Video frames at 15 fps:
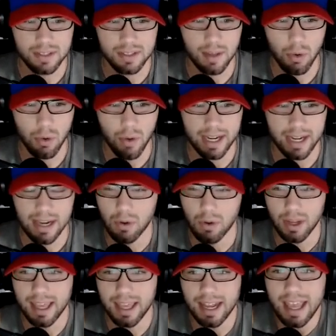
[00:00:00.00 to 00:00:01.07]
some away now. We're
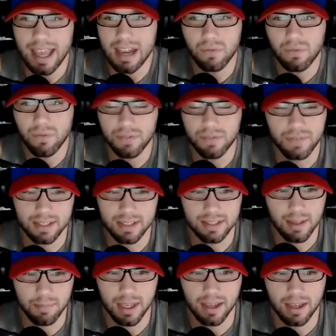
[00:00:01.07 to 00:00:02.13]
like at 850
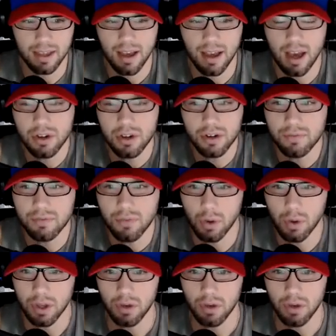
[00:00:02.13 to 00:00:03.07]
something, 140.